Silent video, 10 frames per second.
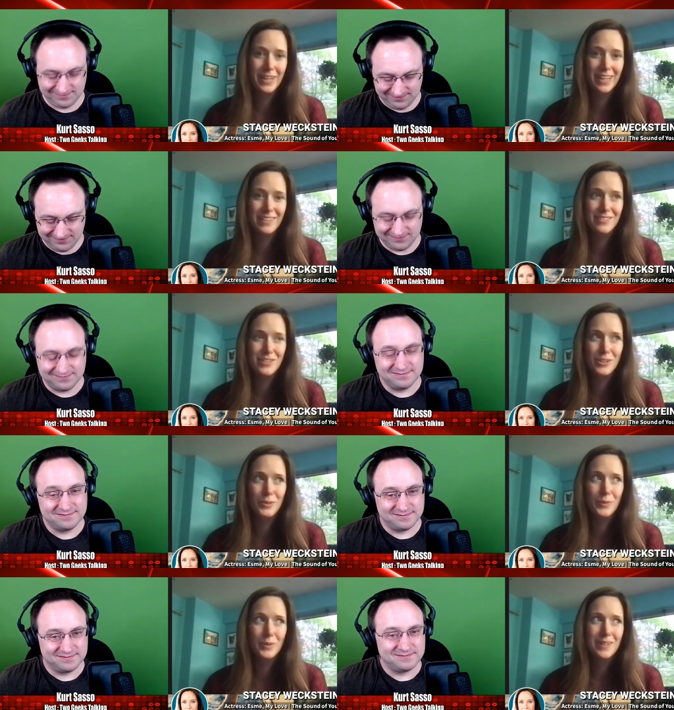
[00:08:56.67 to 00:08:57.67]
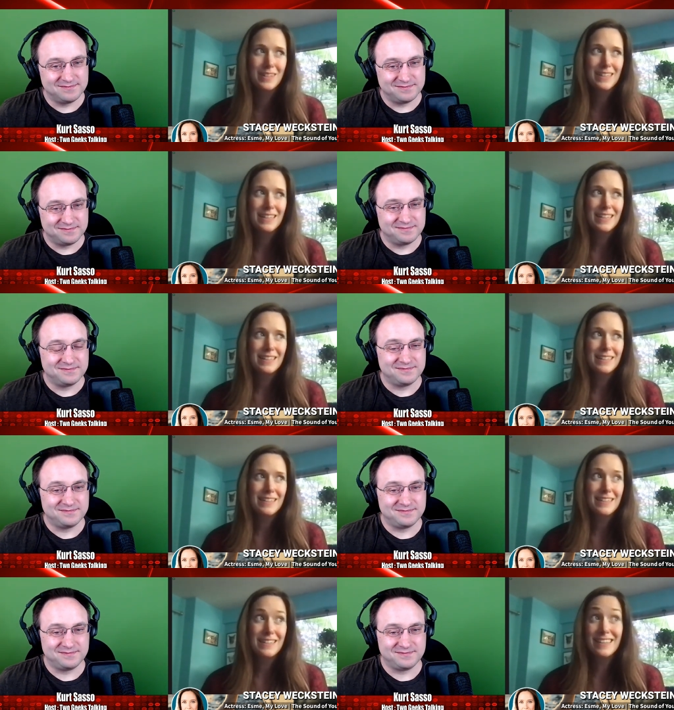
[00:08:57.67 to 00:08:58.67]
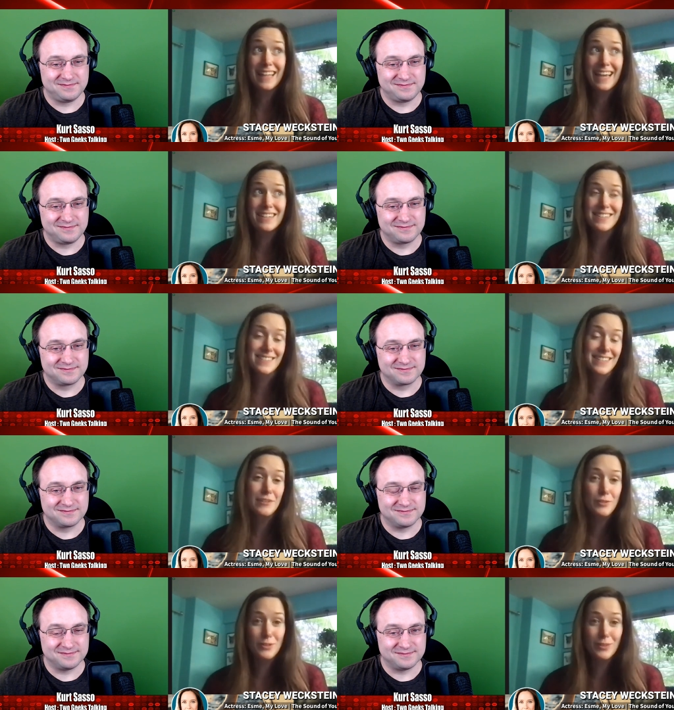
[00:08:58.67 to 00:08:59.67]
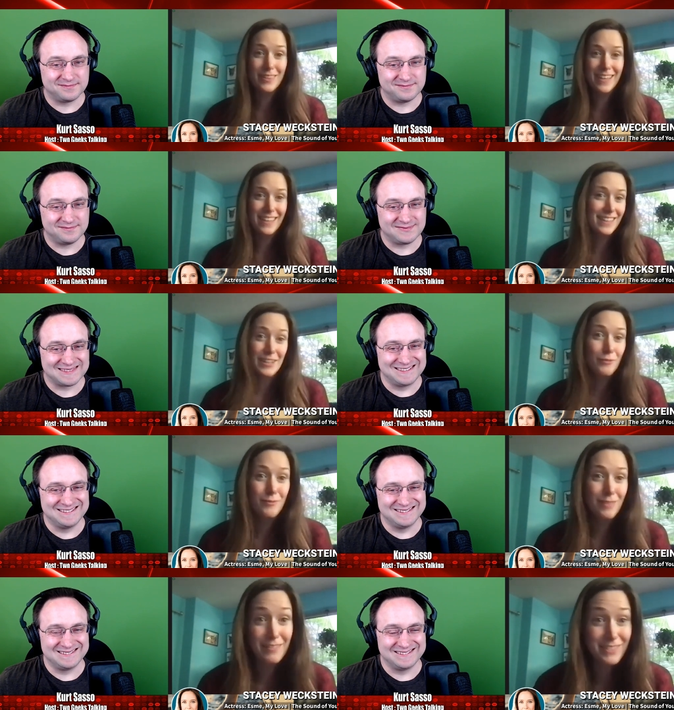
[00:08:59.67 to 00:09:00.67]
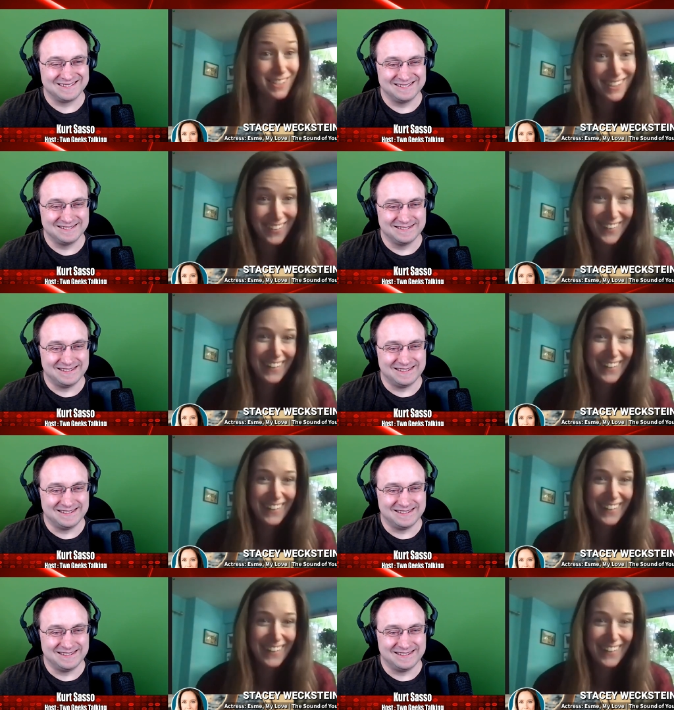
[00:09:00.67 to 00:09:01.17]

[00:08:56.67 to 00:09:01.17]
Speaker 1: and two, like to see you do the thing that you love to do.